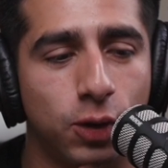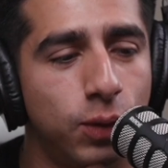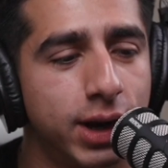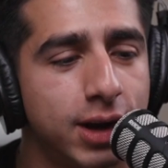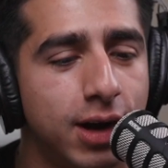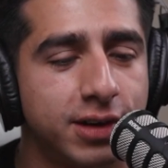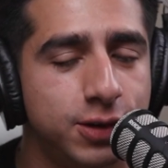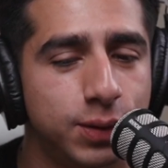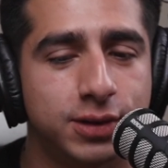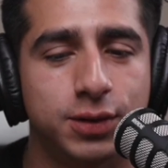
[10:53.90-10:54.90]
what got
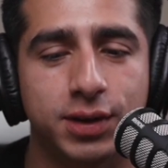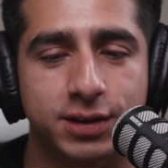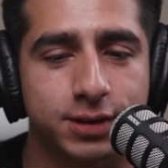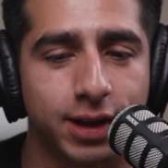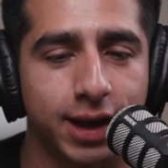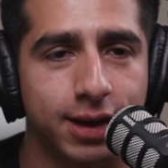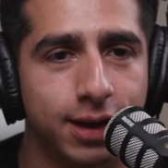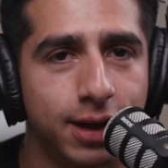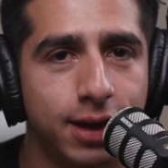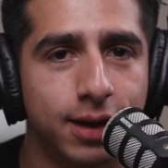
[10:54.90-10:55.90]
you into this, like,
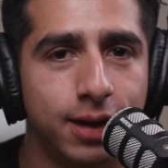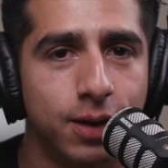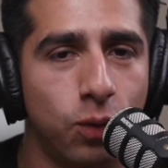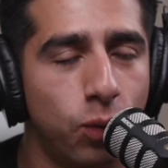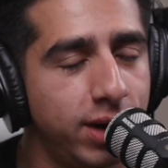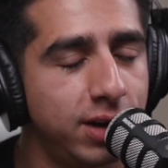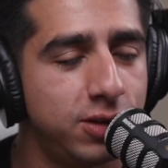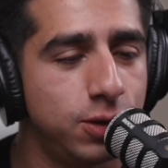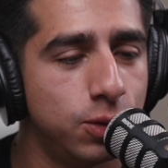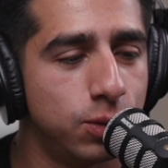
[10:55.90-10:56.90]
when did
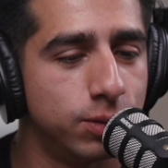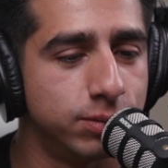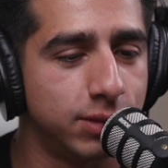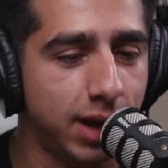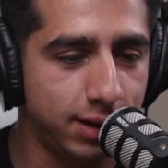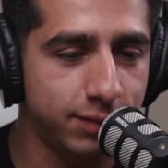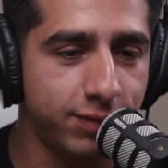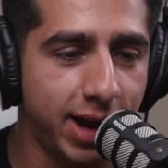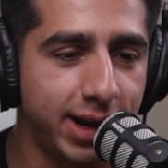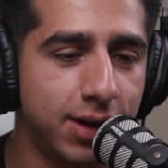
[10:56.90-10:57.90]
you like
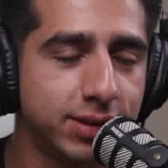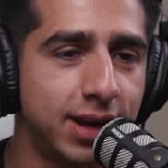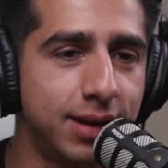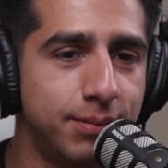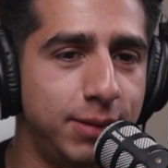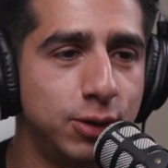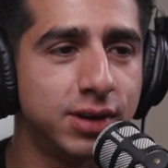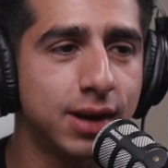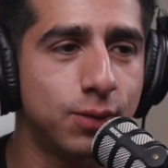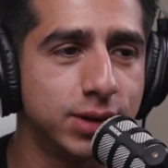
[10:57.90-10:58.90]
find out that
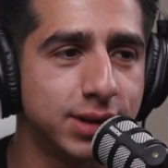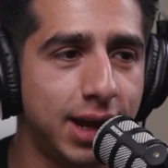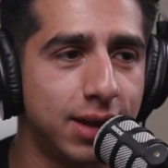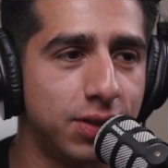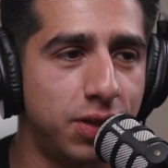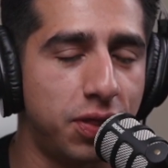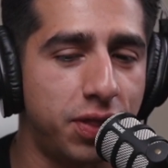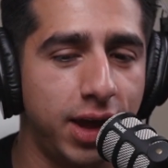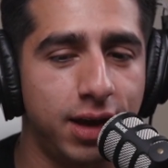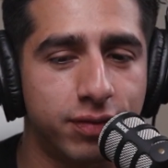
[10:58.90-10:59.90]
music was like the
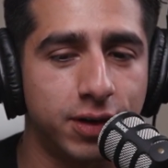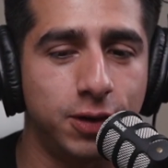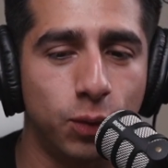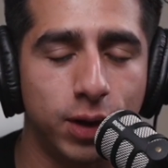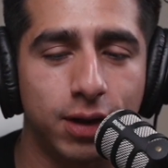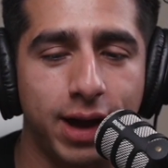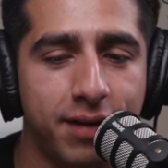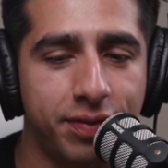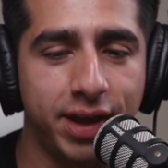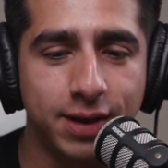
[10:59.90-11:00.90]
thing for you? We all
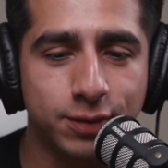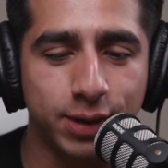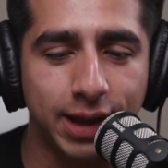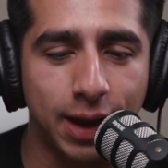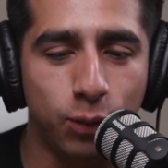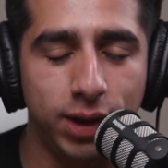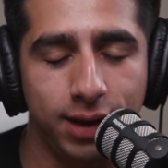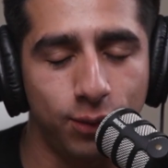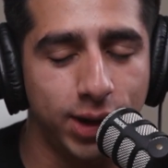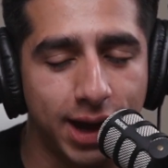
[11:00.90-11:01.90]
have things where like
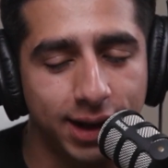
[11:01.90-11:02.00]
we kind